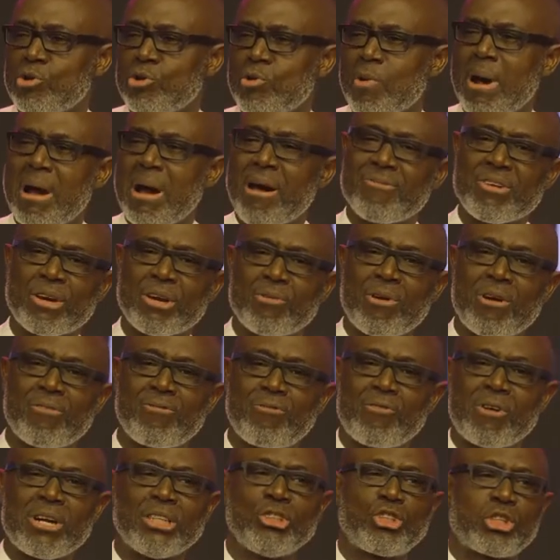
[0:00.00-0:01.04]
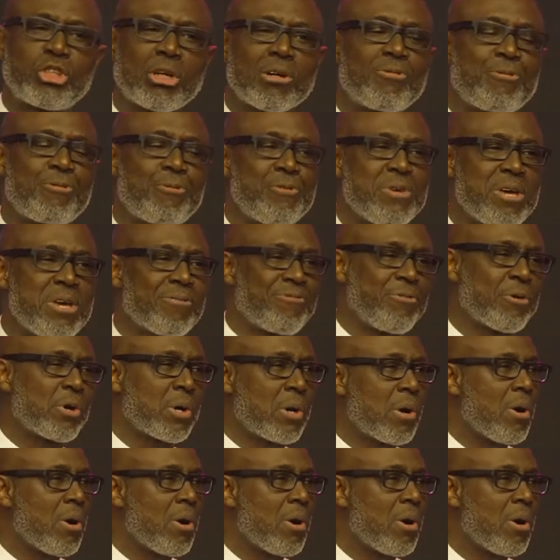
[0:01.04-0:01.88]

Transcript: Do you have a reverential fear for